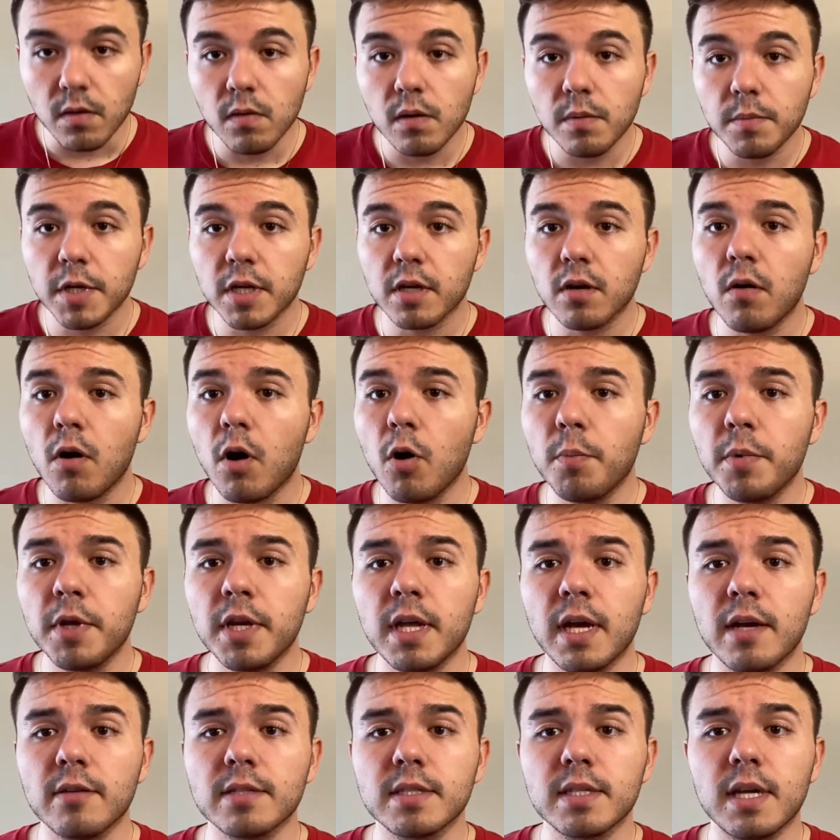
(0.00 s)
I'm gonna go open it
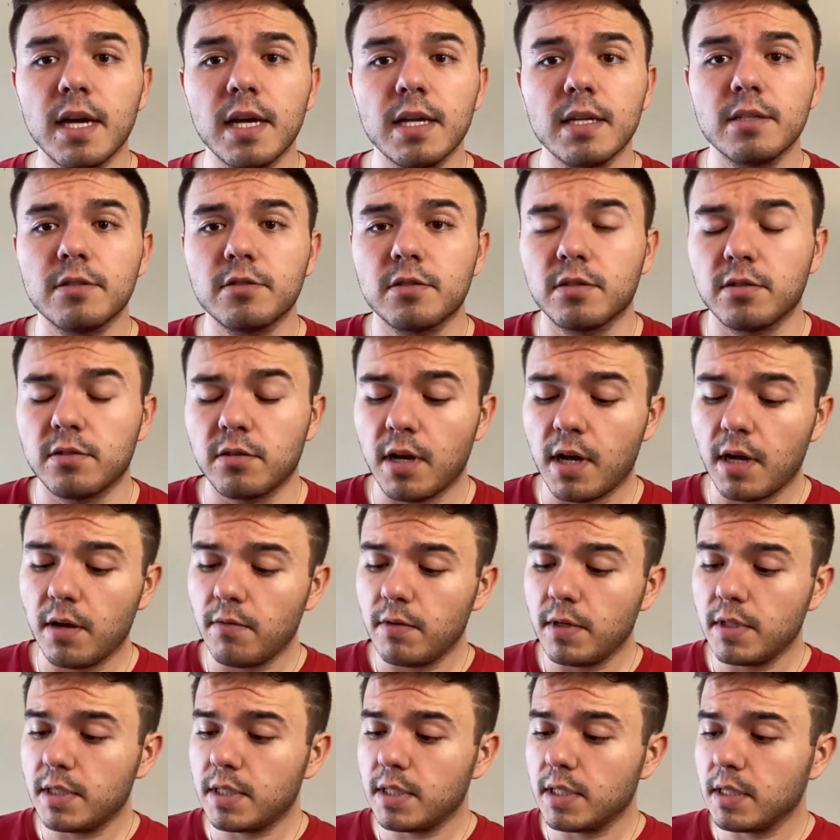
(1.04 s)
outside and try
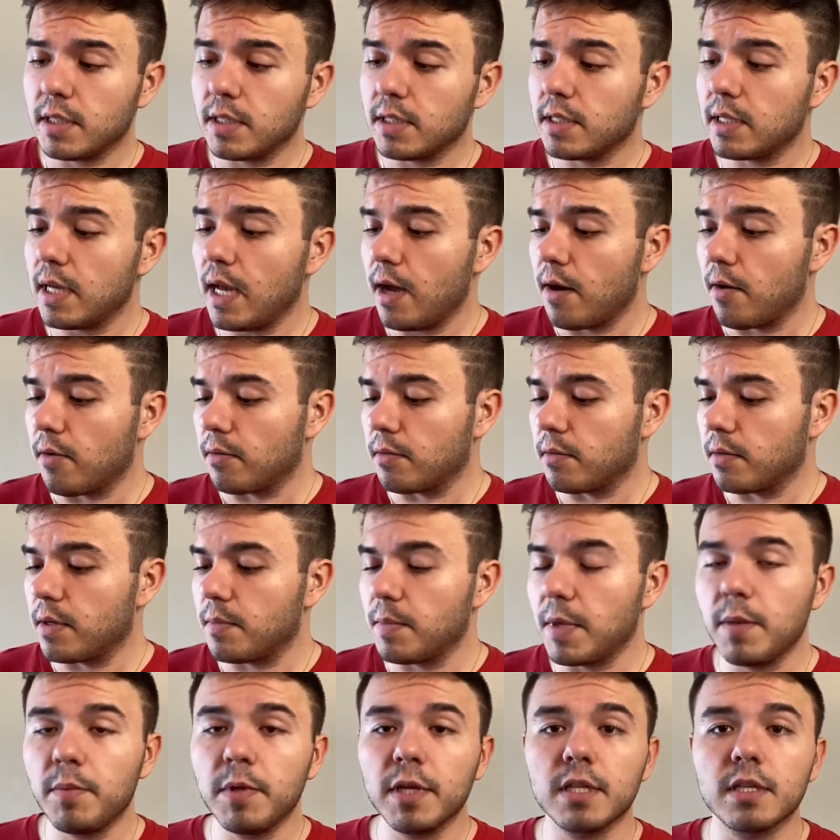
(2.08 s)
rinsing this out. And
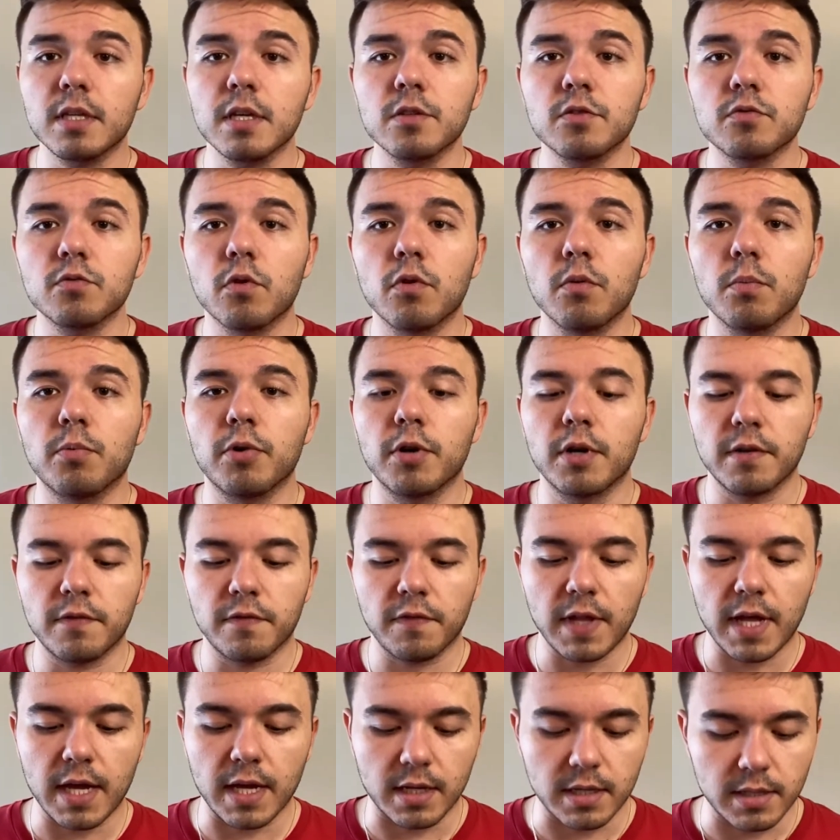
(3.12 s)
maybe it does roll pretty
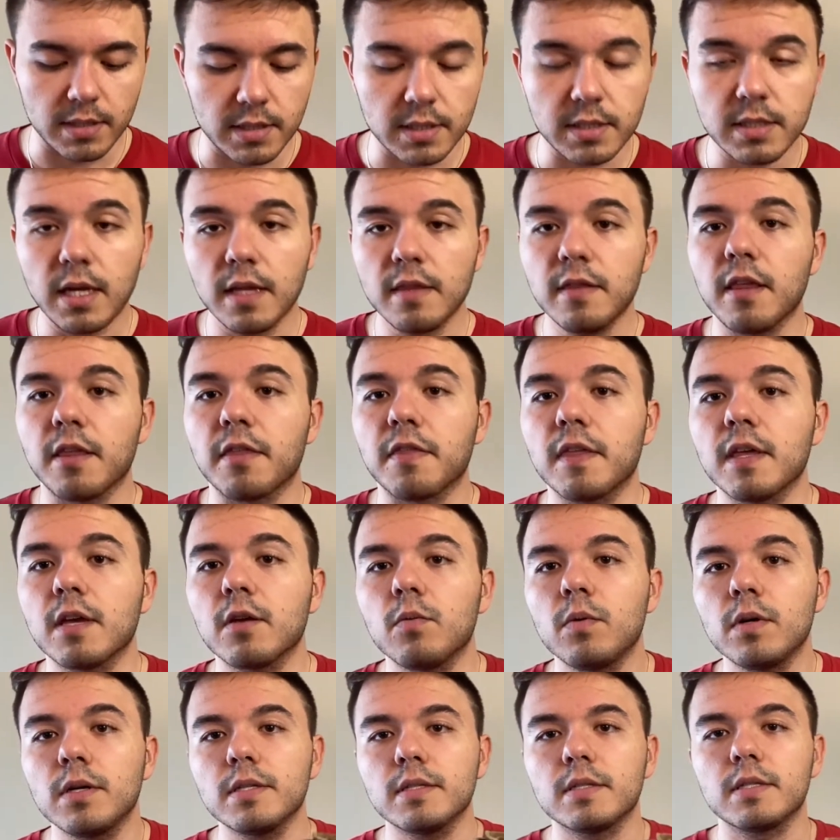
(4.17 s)
flat because it's not the thick
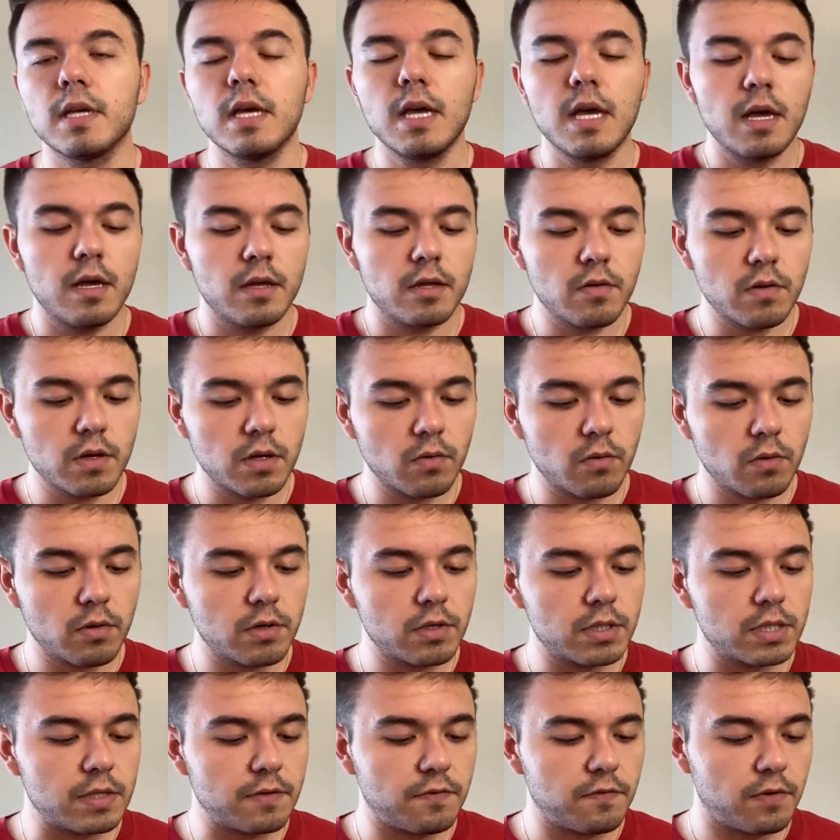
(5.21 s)
ones. You can order
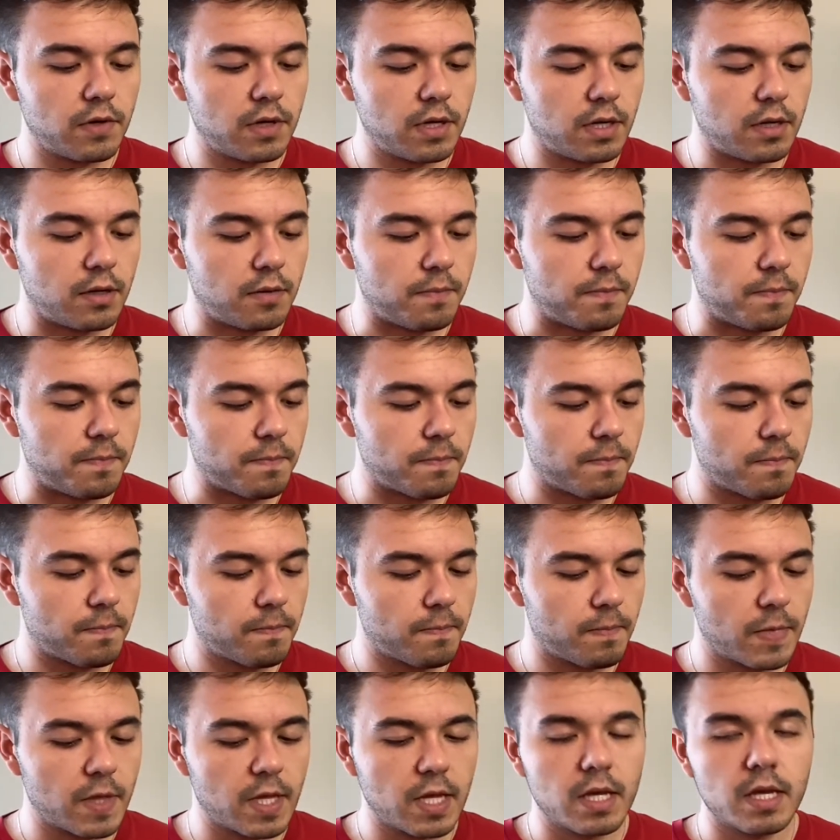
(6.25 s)
different
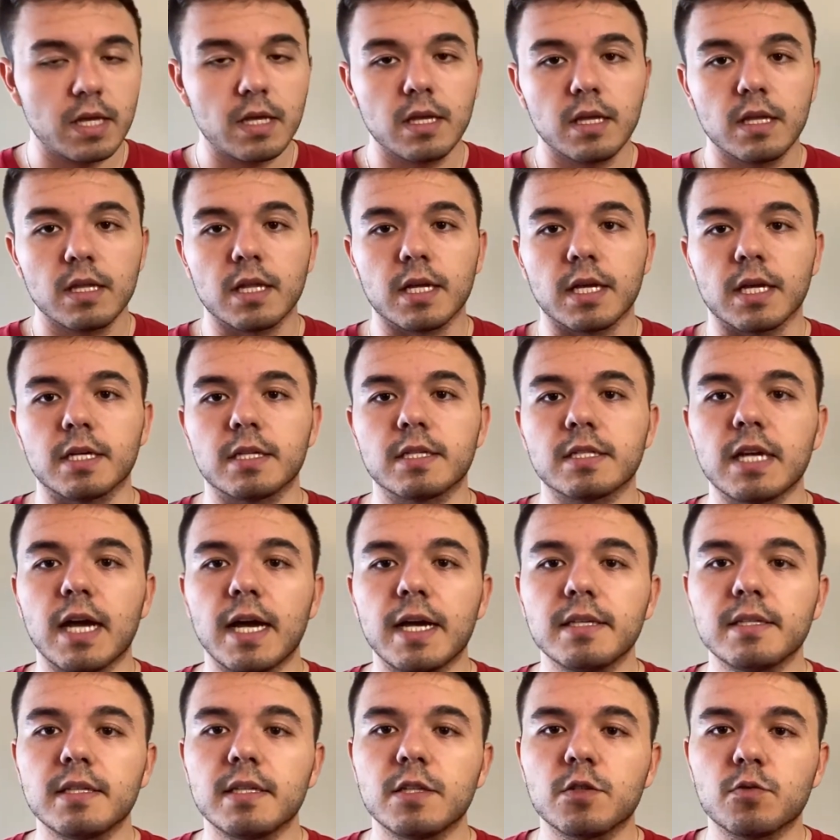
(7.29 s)
like
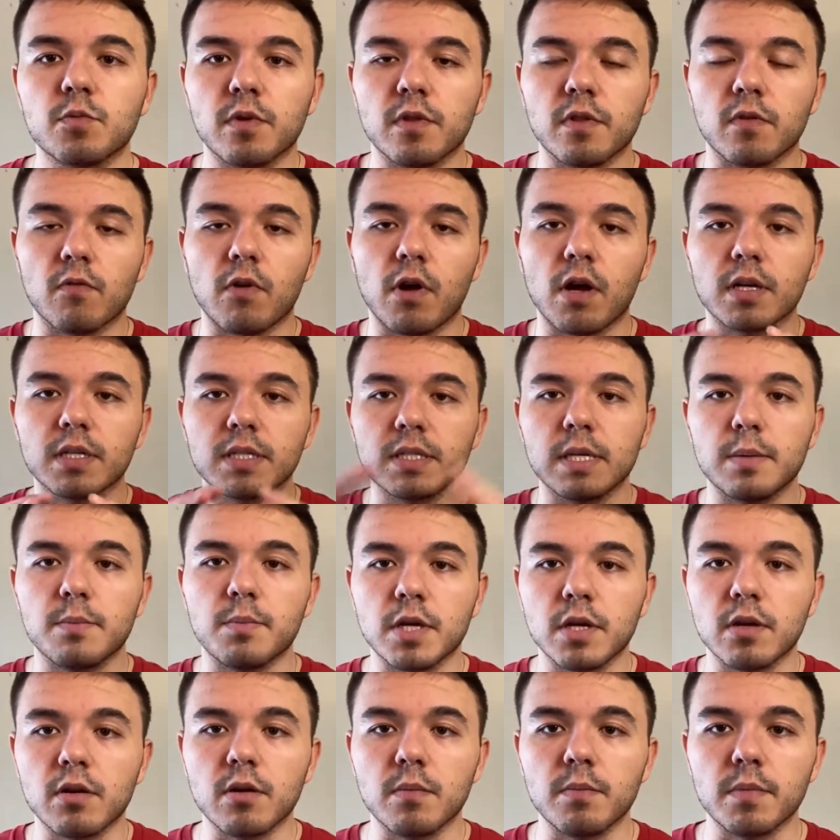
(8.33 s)
sizes where the rocks get
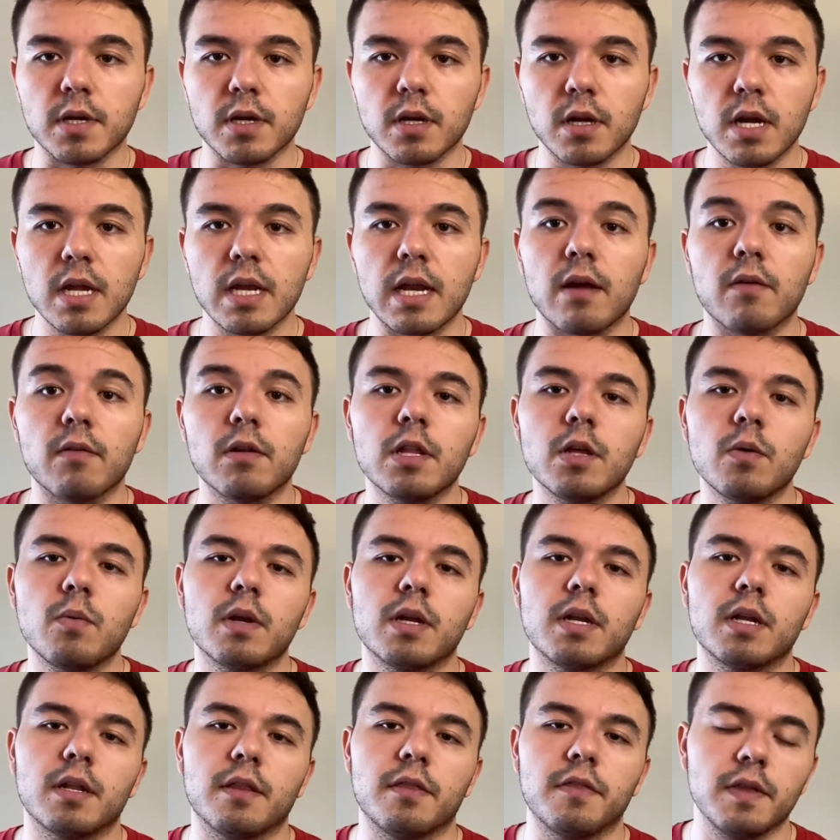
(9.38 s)
bigger and bigger. And I really
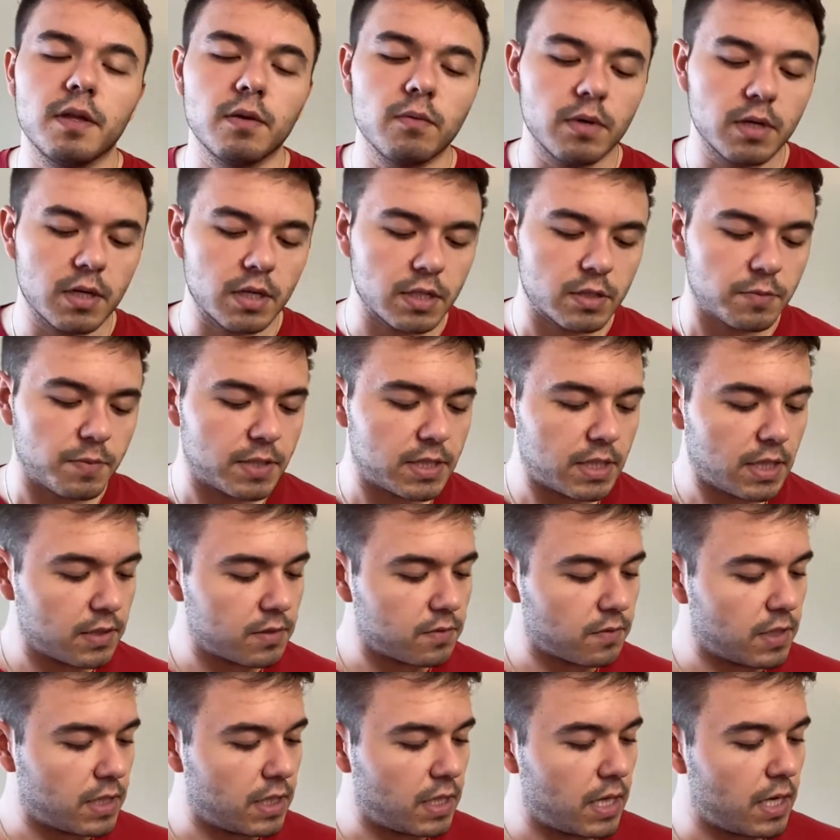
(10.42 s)
wanted a thin one because my tank's
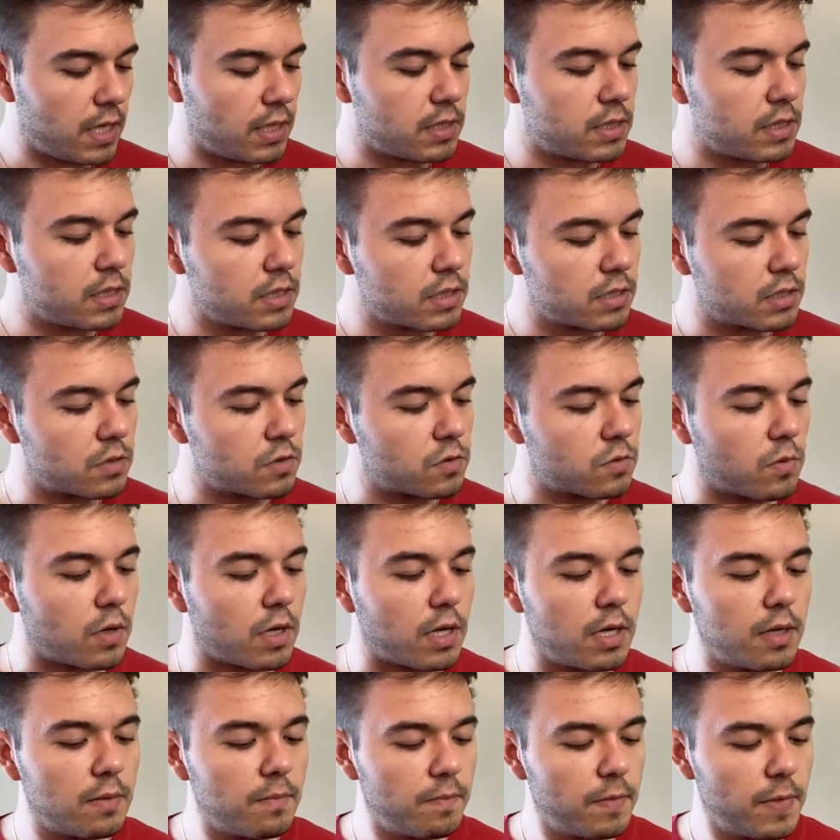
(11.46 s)
only 18 inches
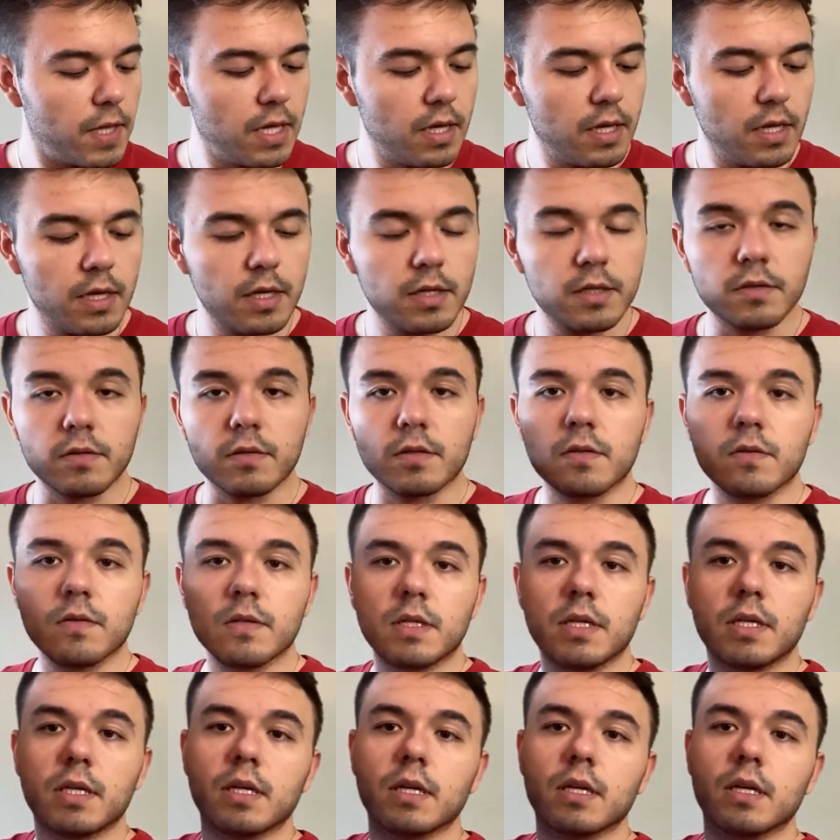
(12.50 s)
wide. So it's
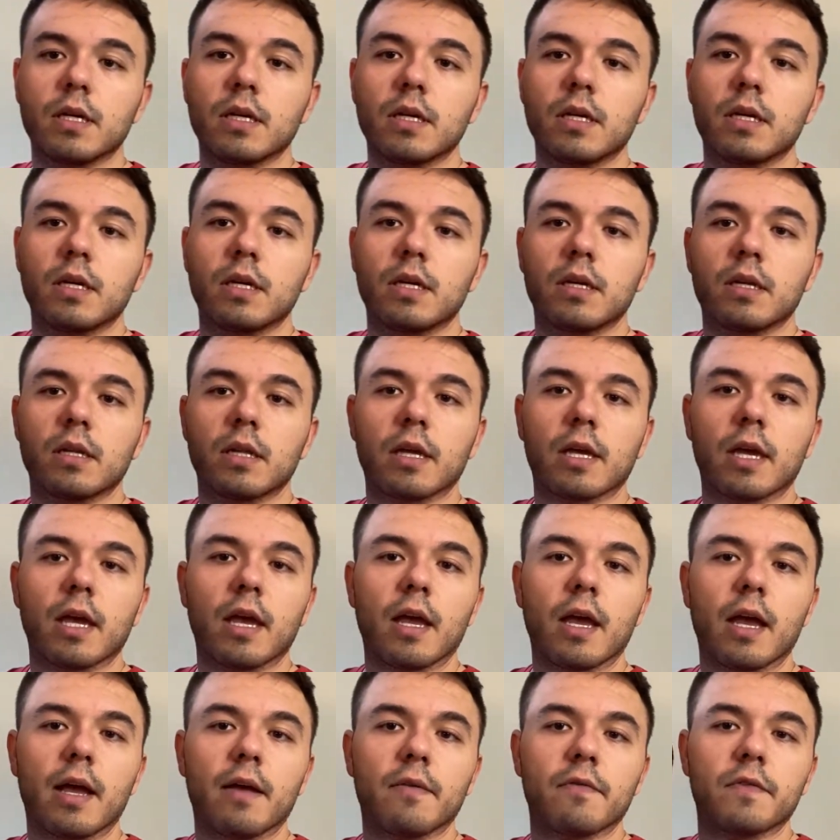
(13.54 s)
only like
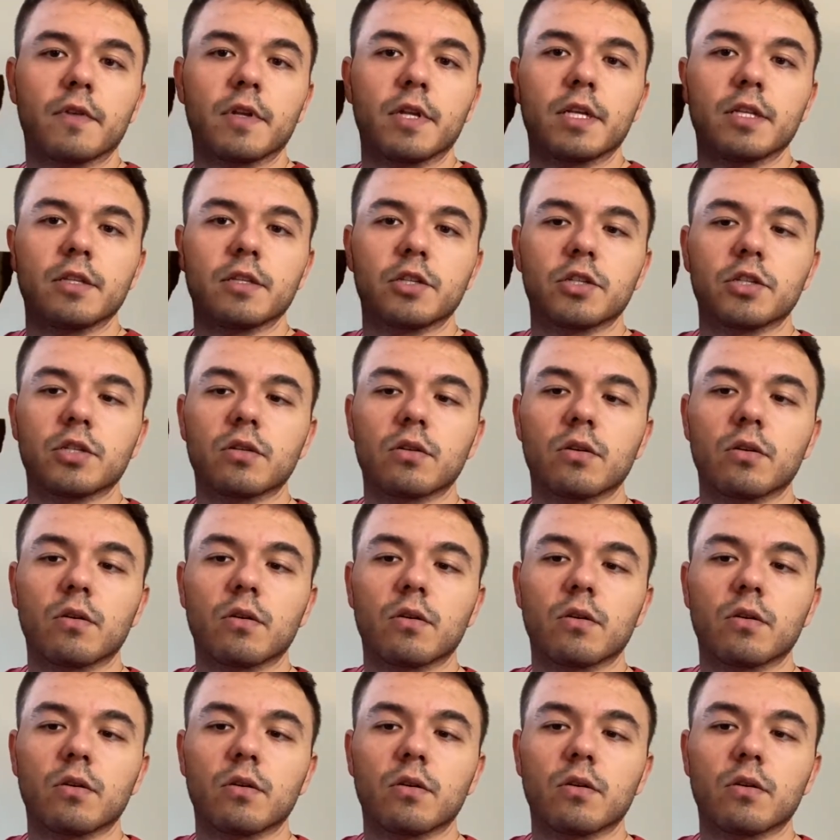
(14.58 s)
½ an inch.